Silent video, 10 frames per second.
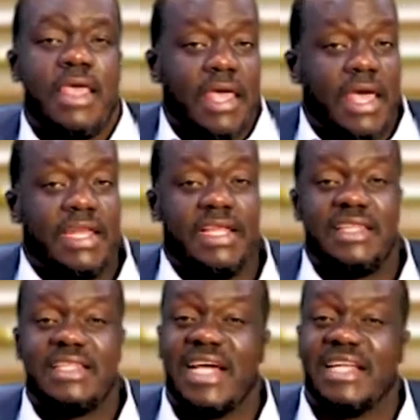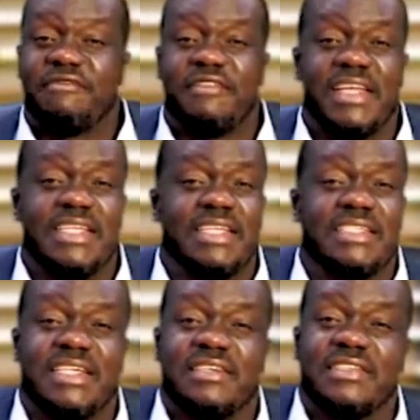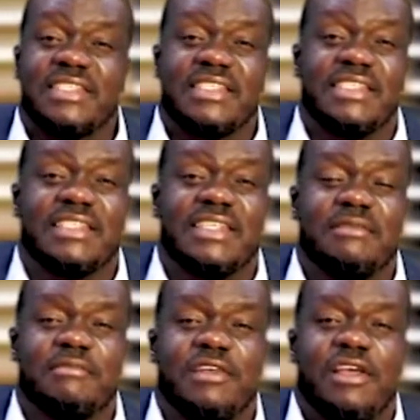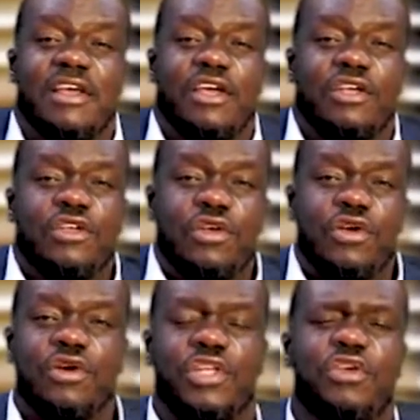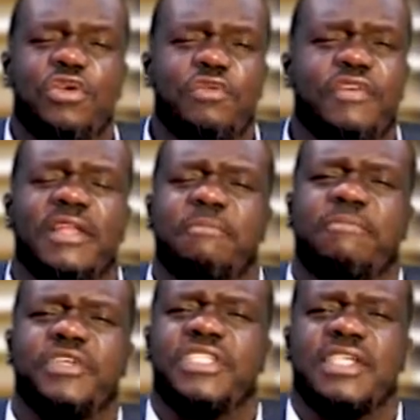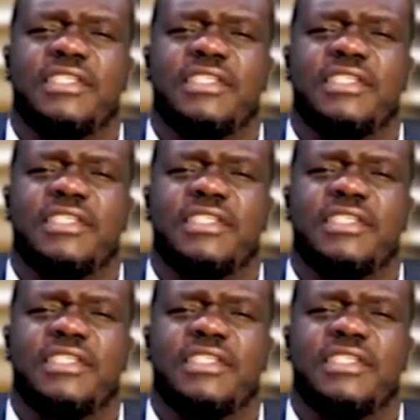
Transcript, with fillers: And in that financial system, God, you, have heard preachers